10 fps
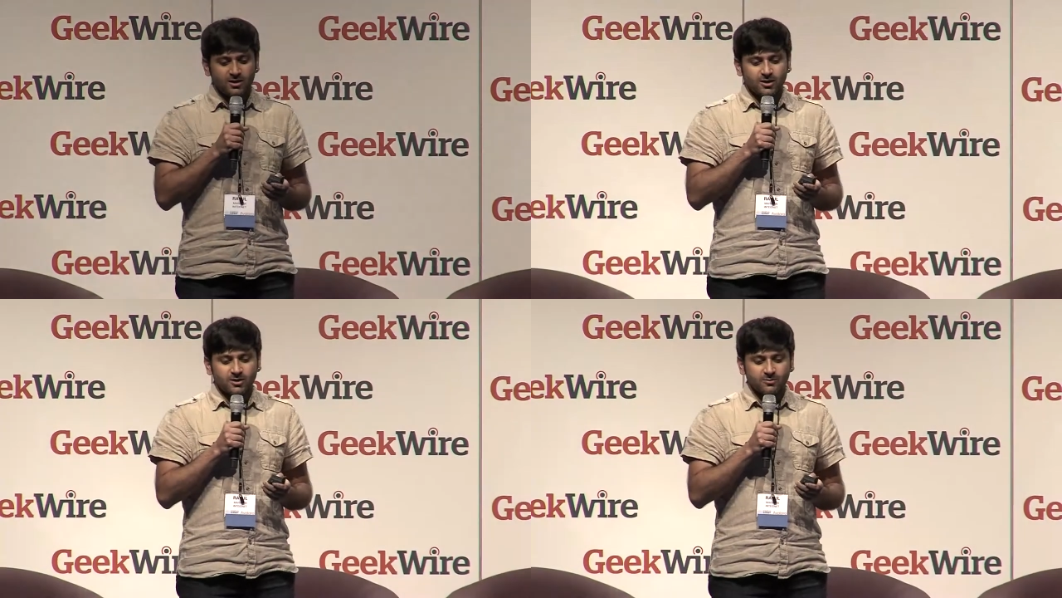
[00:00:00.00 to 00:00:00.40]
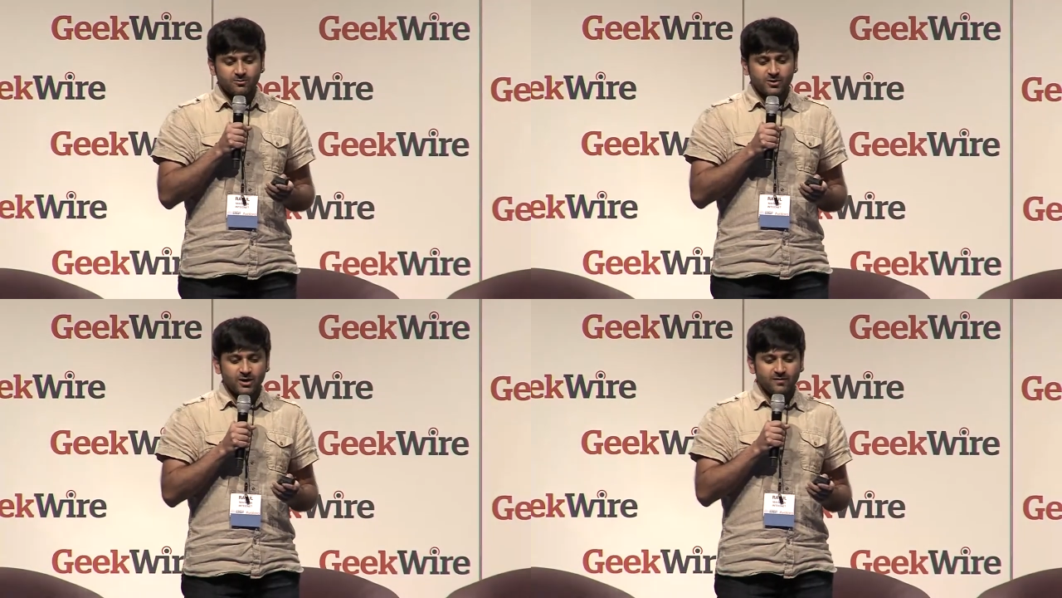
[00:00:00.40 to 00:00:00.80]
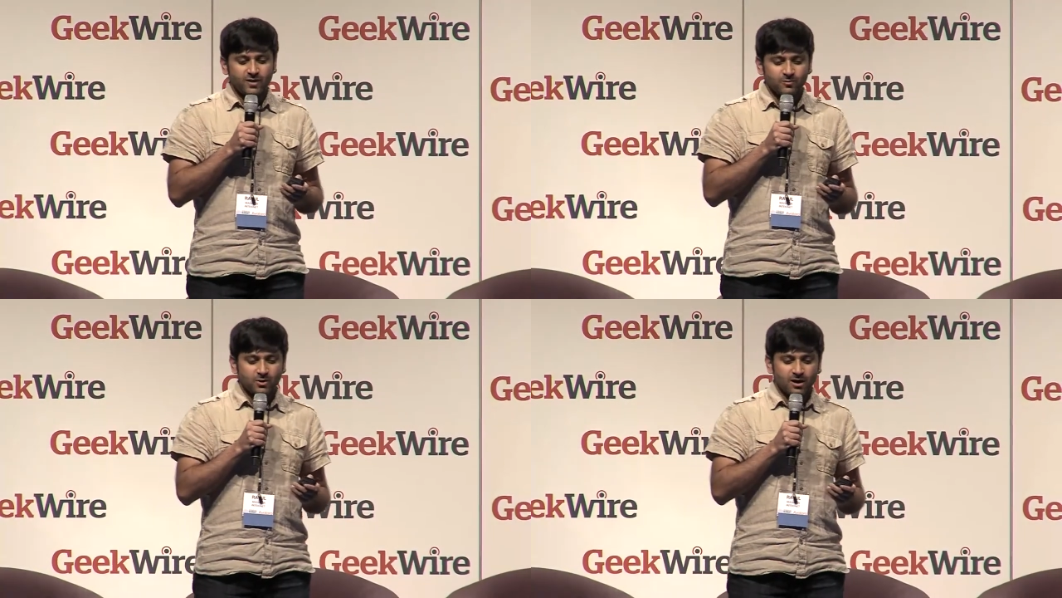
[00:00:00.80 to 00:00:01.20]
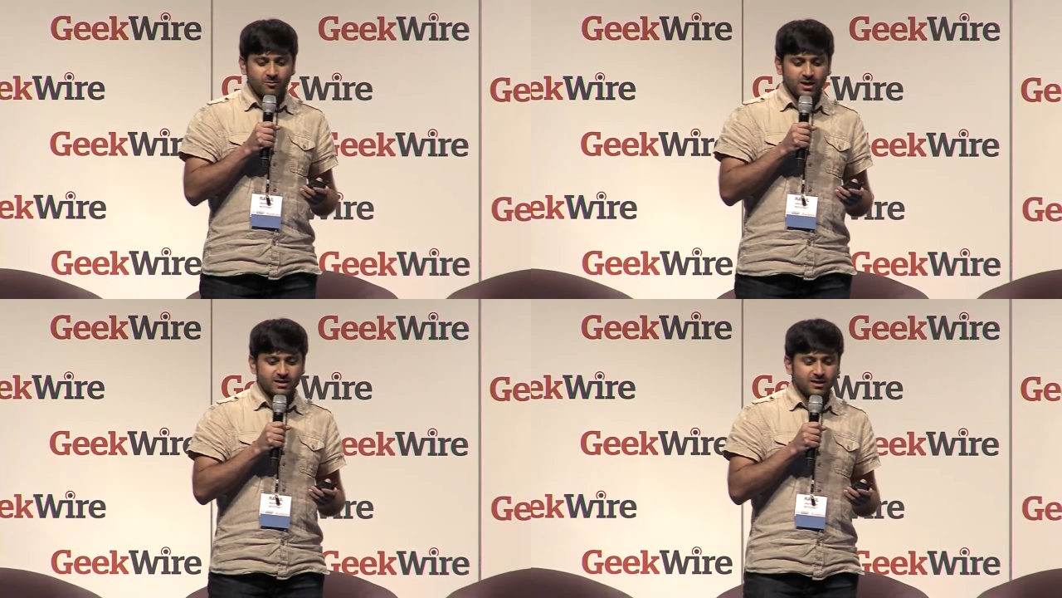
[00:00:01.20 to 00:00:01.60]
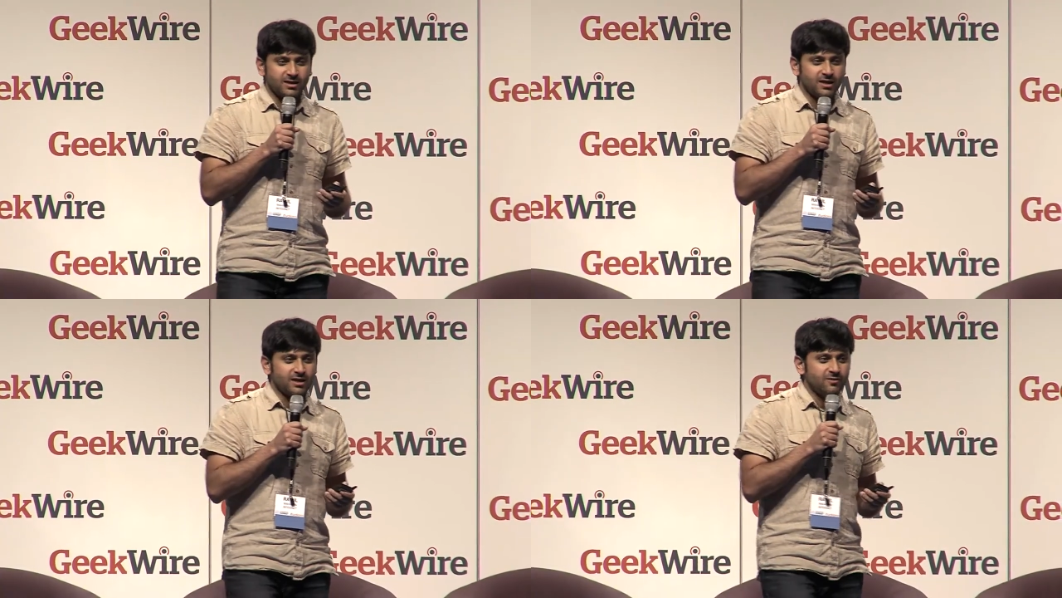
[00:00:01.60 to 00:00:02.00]
You know, you have network
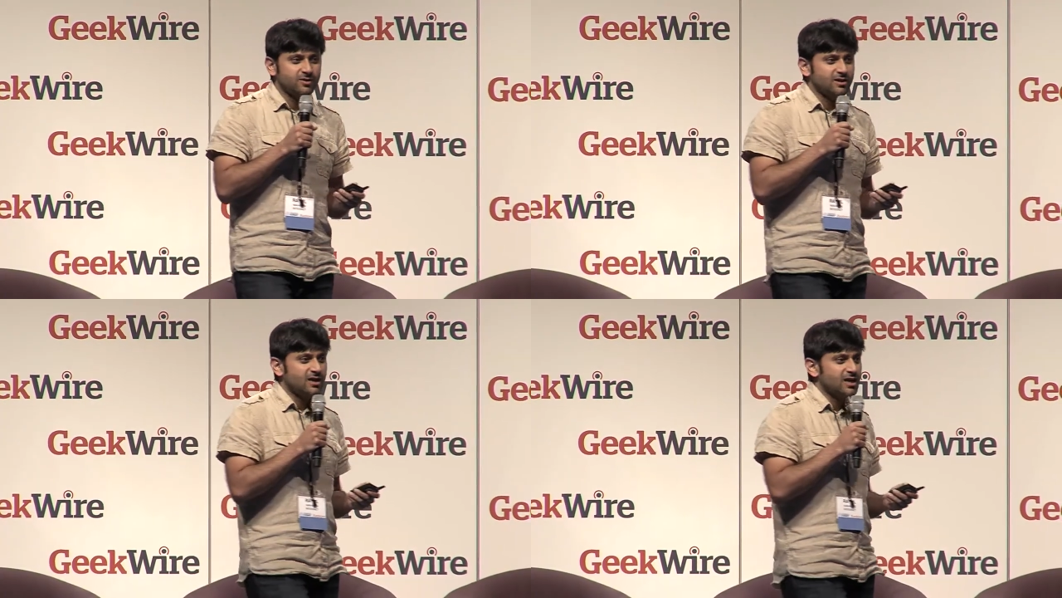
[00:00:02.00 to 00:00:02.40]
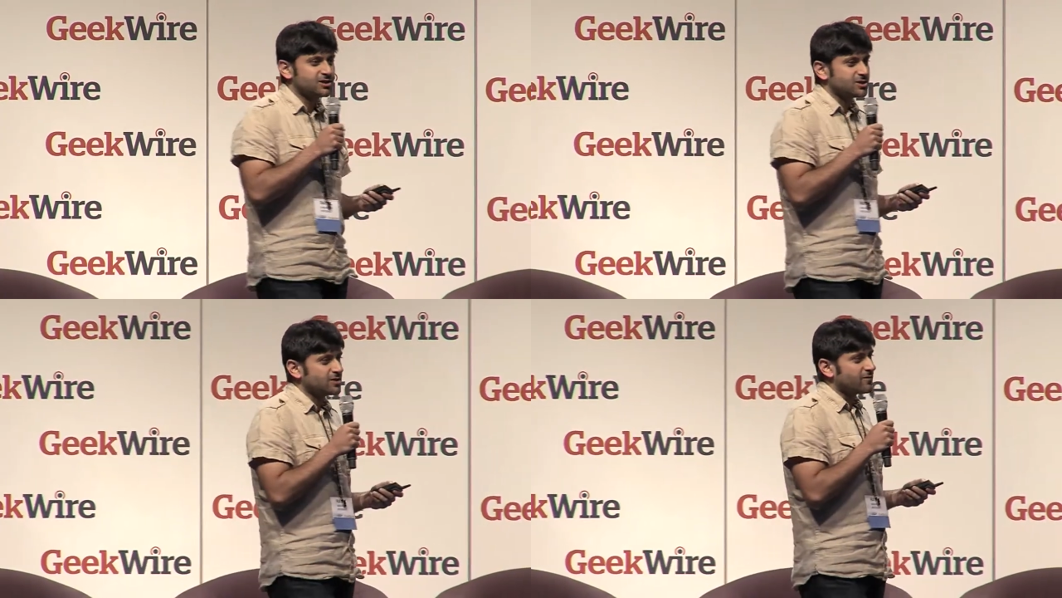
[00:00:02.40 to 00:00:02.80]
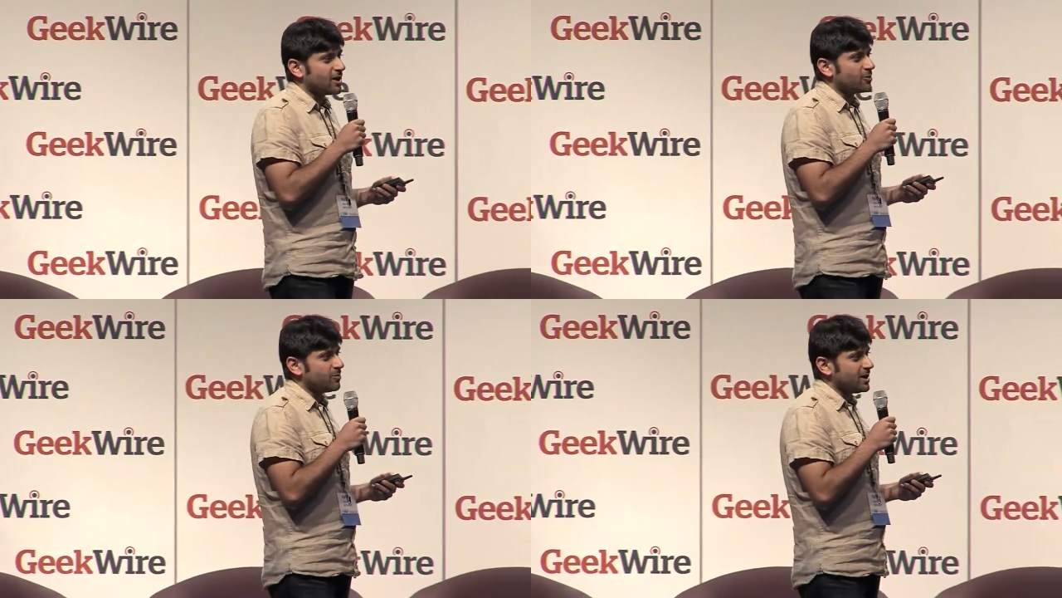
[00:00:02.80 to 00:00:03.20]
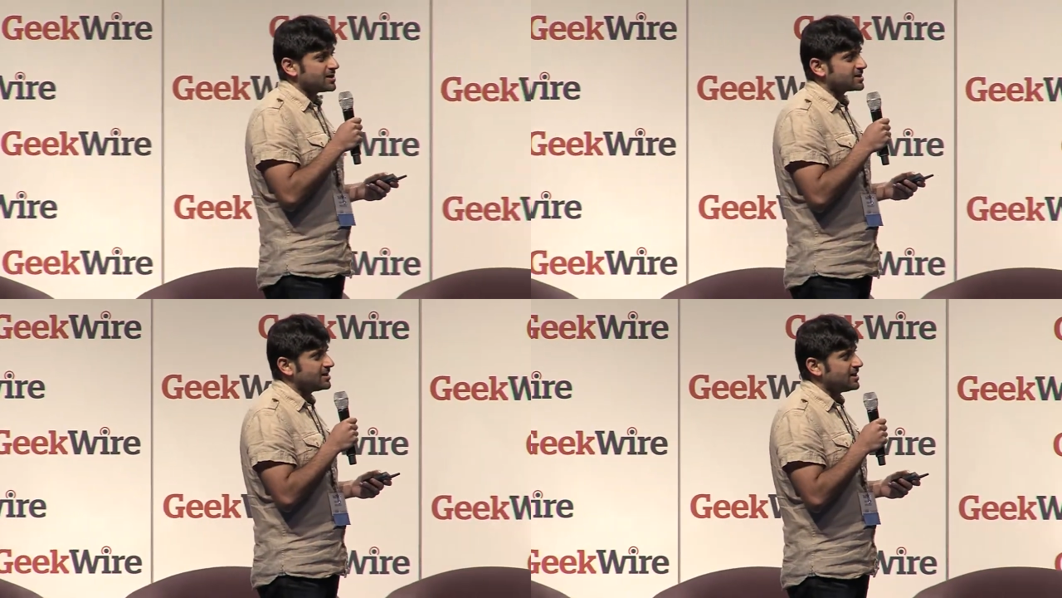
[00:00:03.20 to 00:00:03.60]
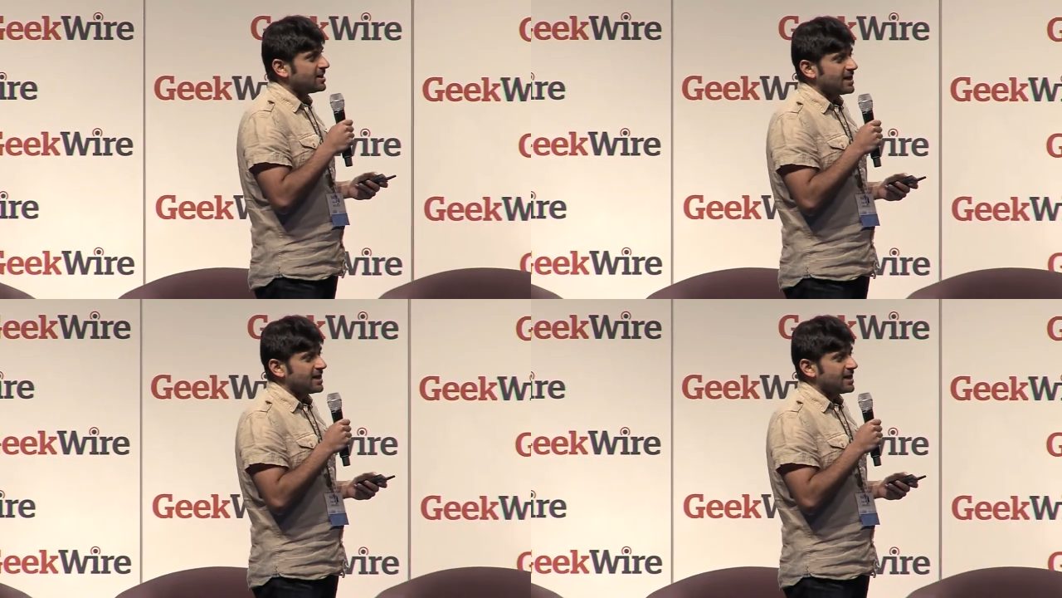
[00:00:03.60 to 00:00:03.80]
complexity, and even the largest of cloud players,